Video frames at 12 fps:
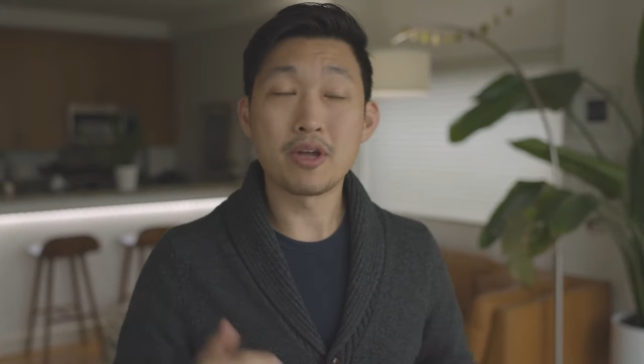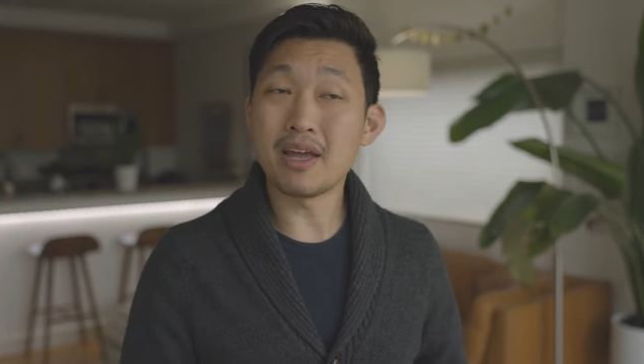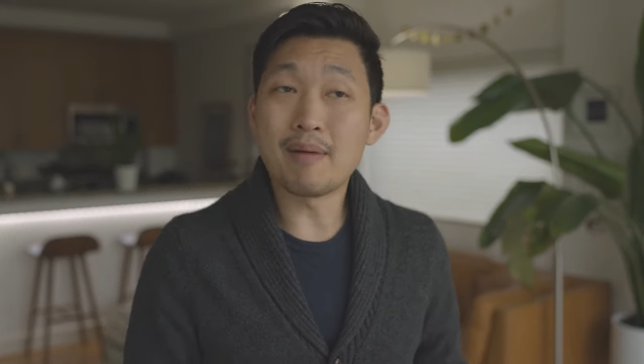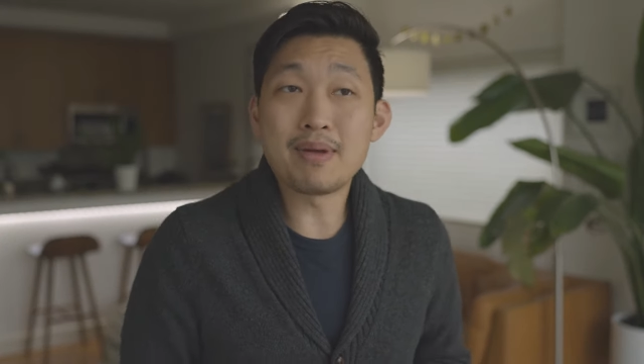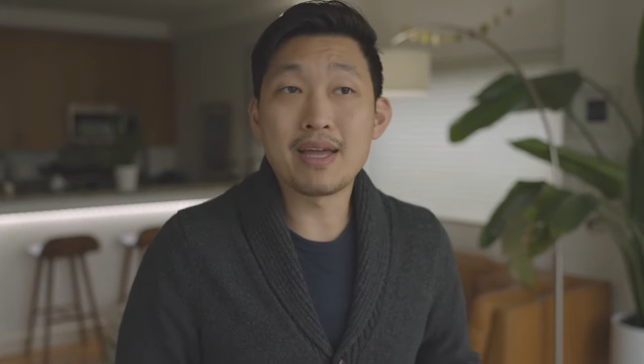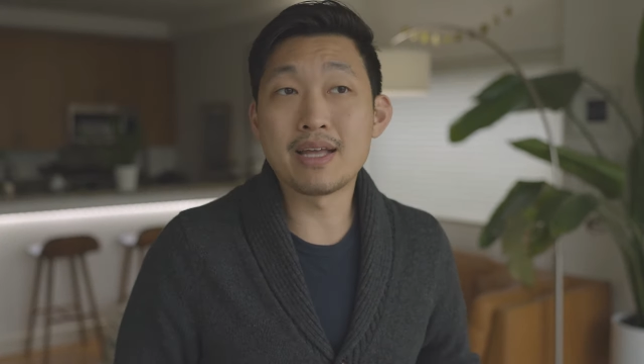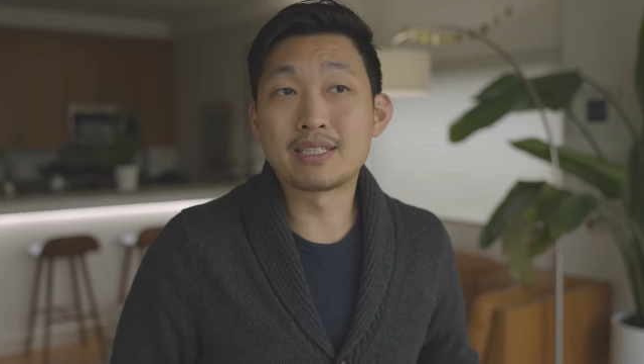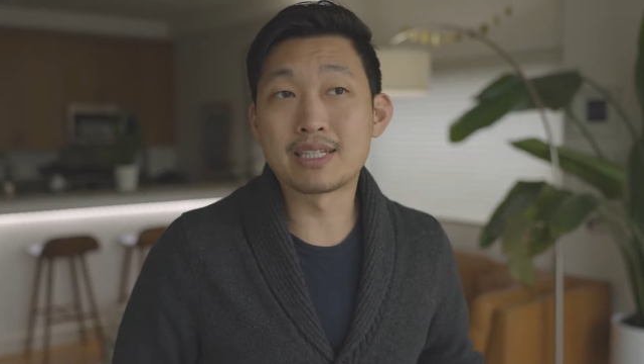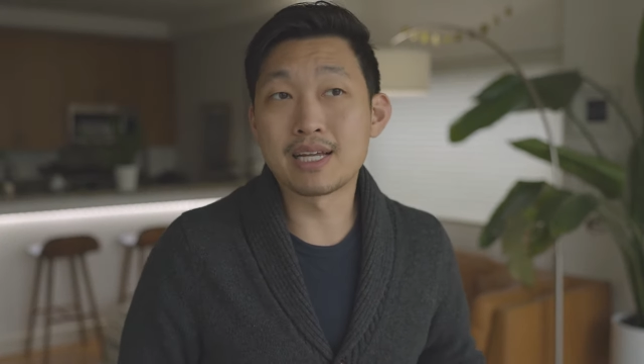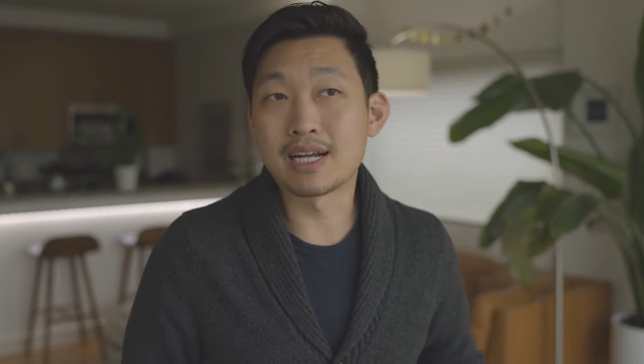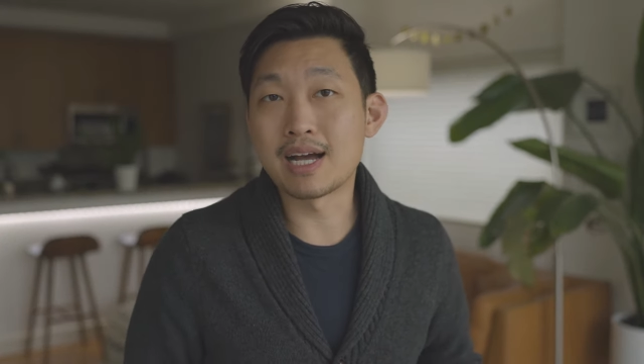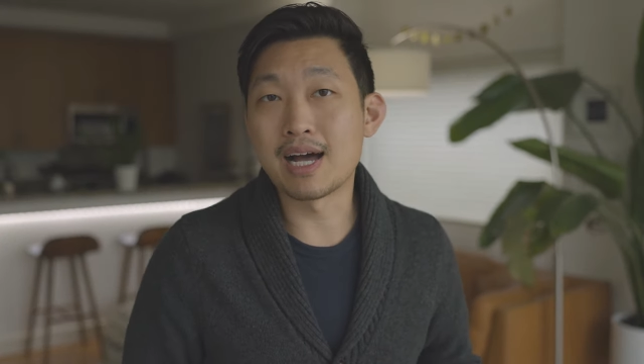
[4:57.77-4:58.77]
I mean, it's
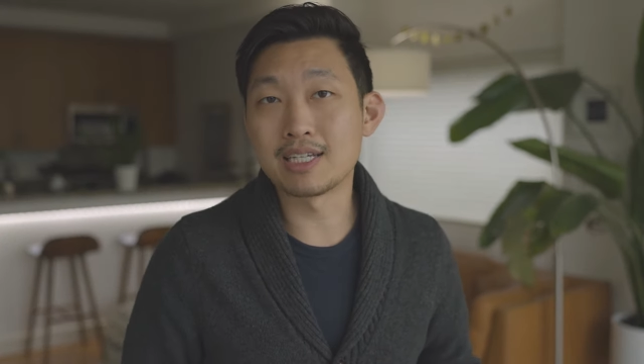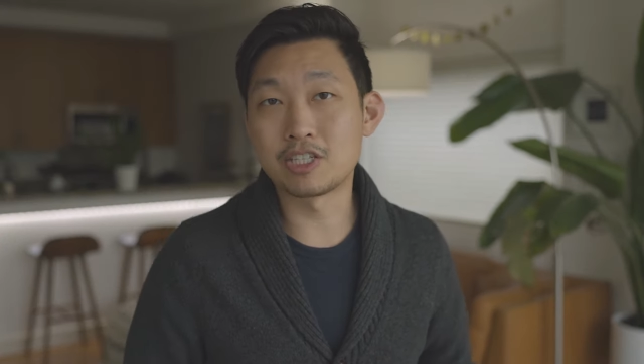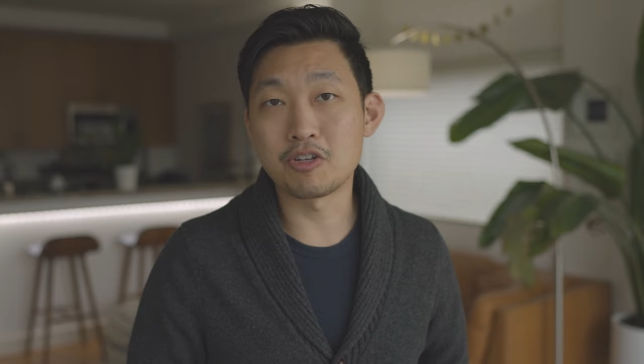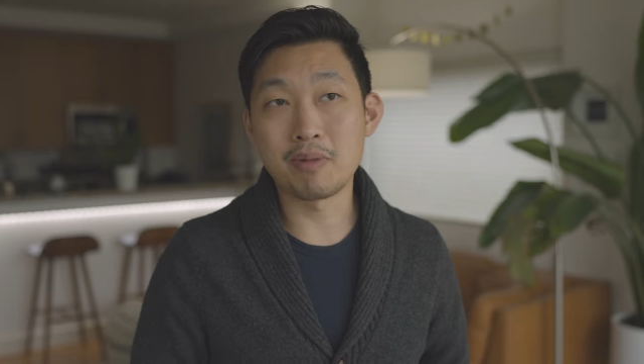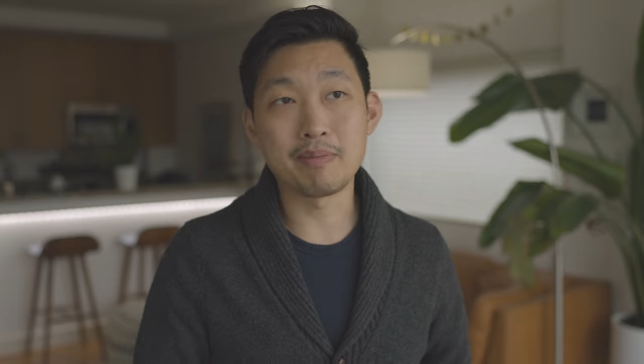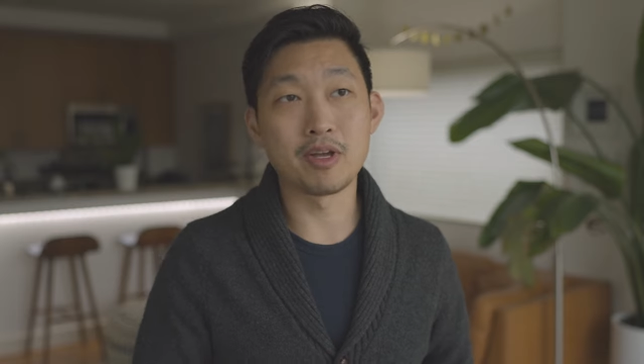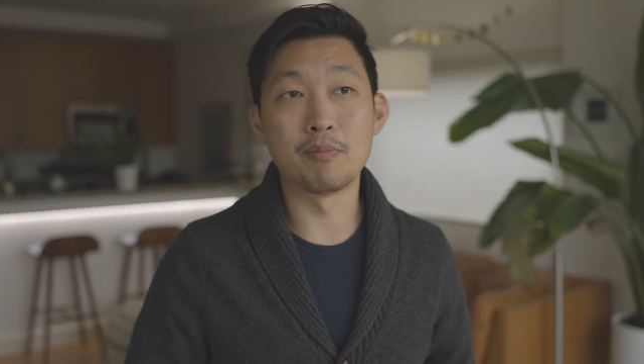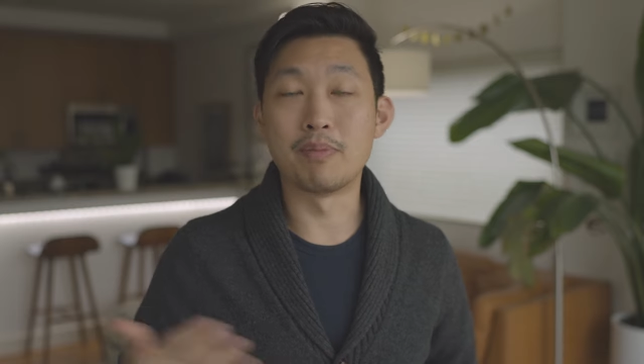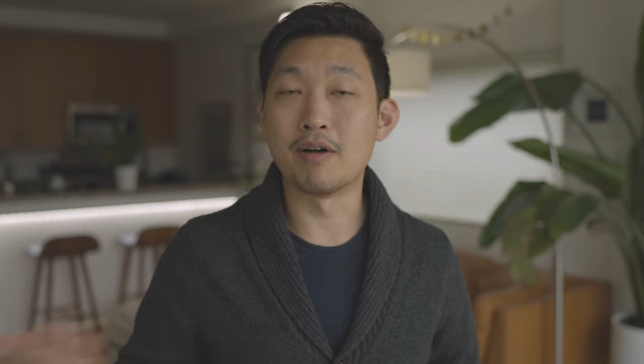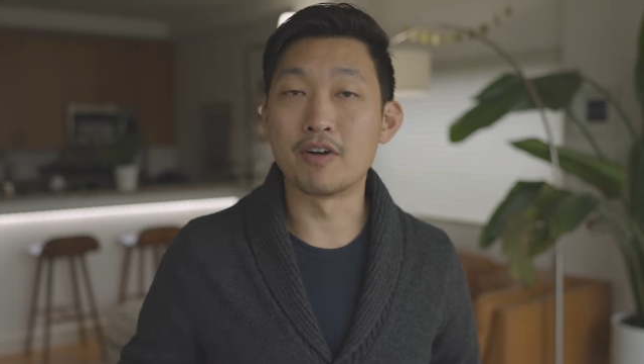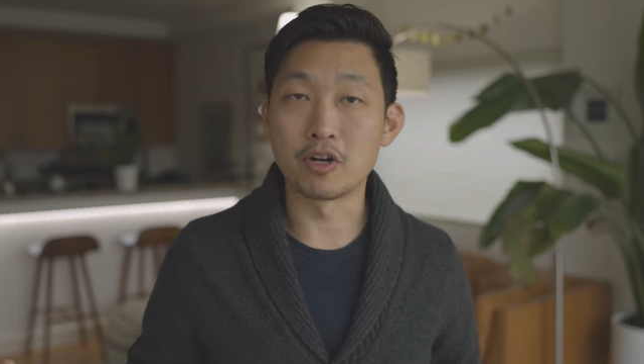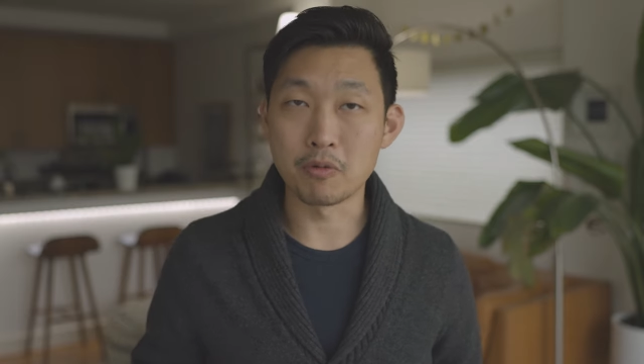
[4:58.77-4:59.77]
gonna cost you maybe
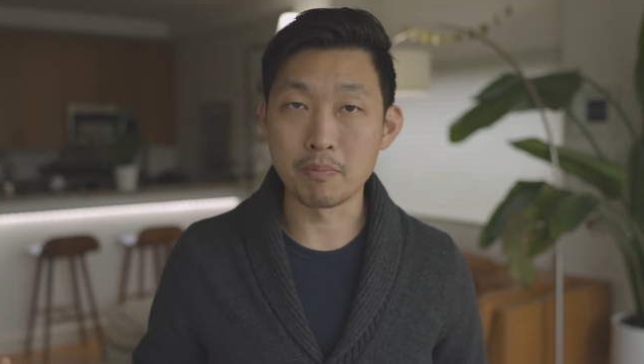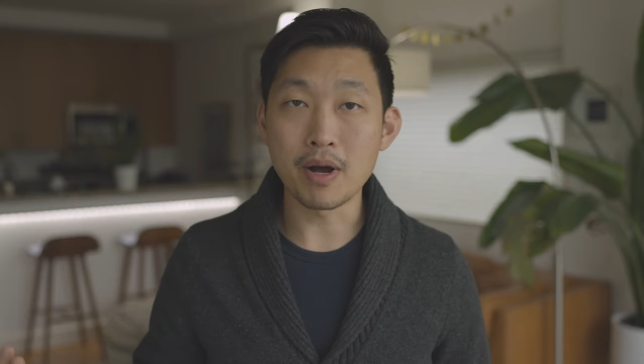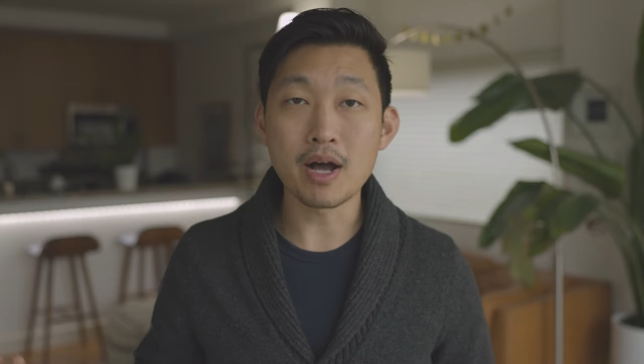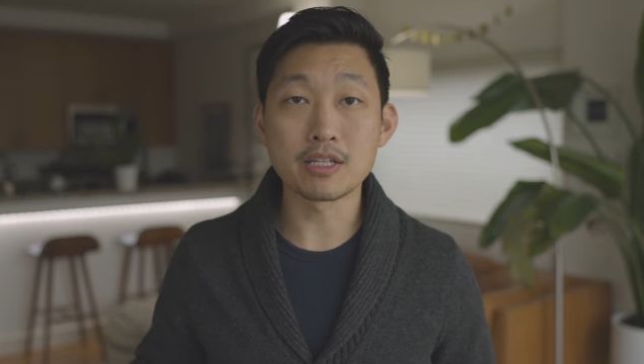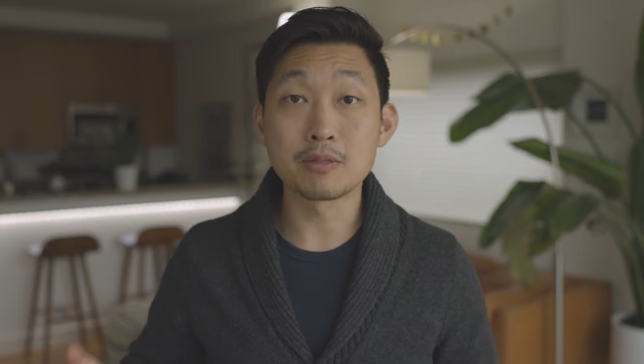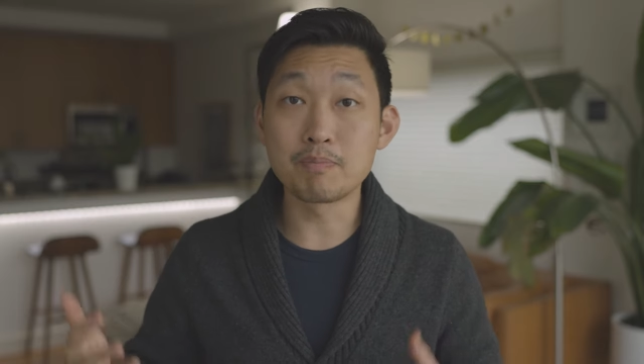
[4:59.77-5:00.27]
above 100 bucks,